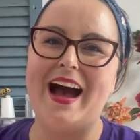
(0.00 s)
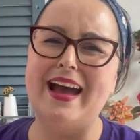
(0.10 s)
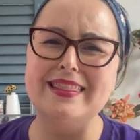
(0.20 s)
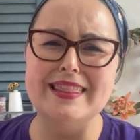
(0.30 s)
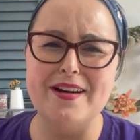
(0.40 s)
I
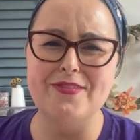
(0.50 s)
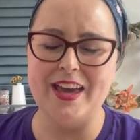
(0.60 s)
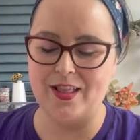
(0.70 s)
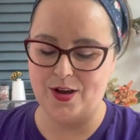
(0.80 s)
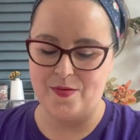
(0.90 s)
love
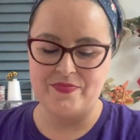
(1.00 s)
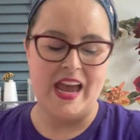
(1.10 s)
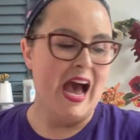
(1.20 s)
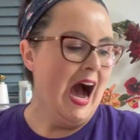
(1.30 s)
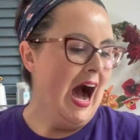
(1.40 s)
yellow.
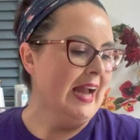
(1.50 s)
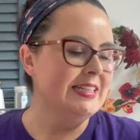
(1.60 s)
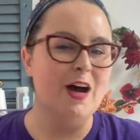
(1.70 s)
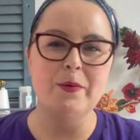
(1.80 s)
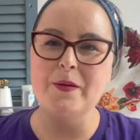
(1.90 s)
I
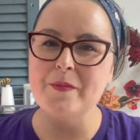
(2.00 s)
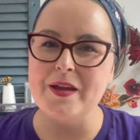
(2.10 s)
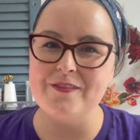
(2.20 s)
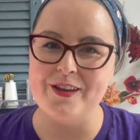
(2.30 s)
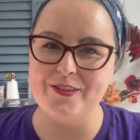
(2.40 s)
tell people
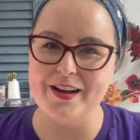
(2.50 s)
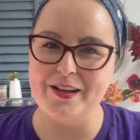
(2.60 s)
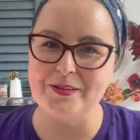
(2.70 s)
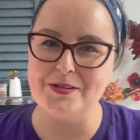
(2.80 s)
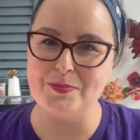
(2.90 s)
my favorite
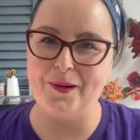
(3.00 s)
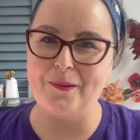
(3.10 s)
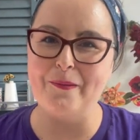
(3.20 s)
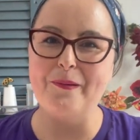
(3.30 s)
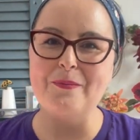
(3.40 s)
color is
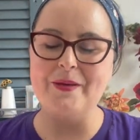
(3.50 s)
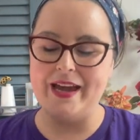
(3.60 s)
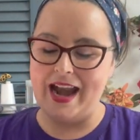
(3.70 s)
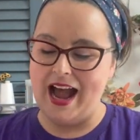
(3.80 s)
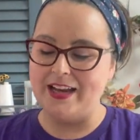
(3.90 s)
purple,
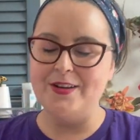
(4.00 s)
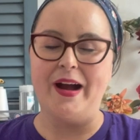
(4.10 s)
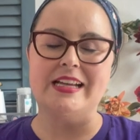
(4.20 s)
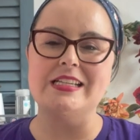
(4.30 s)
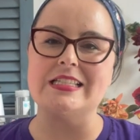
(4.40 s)
but I know
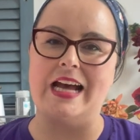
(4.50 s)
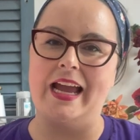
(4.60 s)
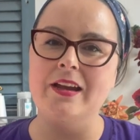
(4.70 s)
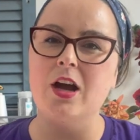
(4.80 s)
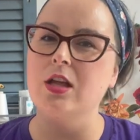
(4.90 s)
I
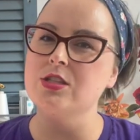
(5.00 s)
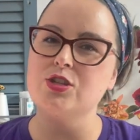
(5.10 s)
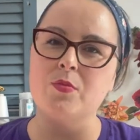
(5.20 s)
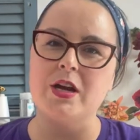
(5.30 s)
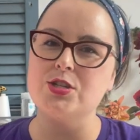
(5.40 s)
design oh,
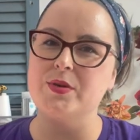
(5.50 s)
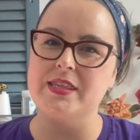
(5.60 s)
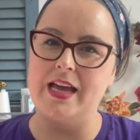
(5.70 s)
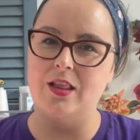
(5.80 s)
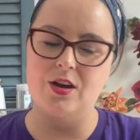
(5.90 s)
so much with
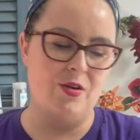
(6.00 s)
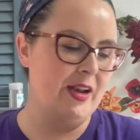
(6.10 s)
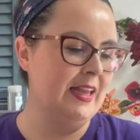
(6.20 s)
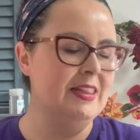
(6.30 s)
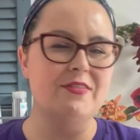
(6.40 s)
yellow, and
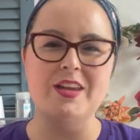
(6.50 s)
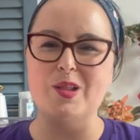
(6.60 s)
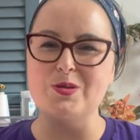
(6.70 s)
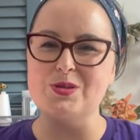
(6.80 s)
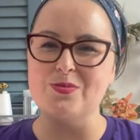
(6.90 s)
I love
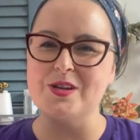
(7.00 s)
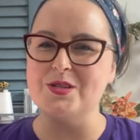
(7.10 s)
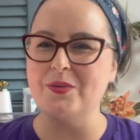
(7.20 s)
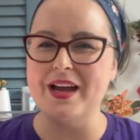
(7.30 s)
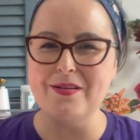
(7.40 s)
yellow so much.
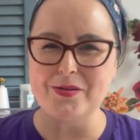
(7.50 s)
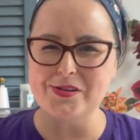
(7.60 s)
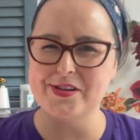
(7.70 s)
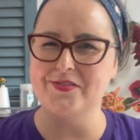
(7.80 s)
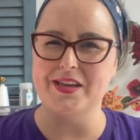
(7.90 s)
I'm kind of
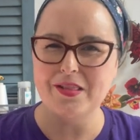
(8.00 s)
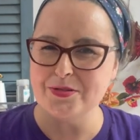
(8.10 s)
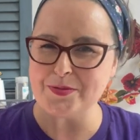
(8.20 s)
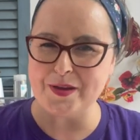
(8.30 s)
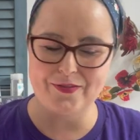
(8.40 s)
wondering if yellow
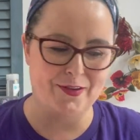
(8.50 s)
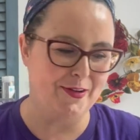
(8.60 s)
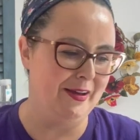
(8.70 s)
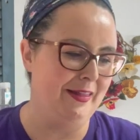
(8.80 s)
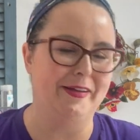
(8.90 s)
is my
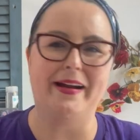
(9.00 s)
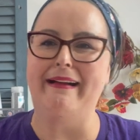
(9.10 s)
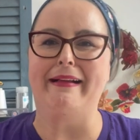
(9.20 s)
favorite color.